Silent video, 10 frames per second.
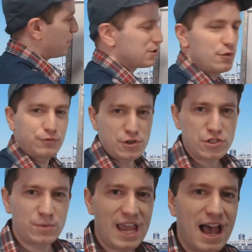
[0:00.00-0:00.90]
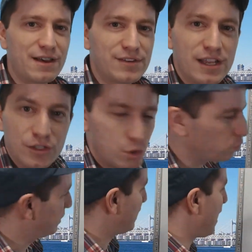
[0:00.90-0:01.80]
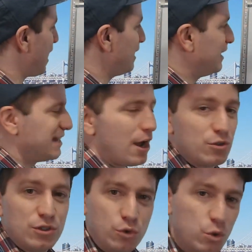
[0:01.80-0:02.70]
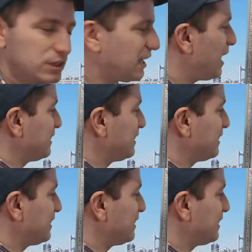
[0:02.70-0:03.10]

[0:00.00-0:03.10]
So first we have tada. Now, tada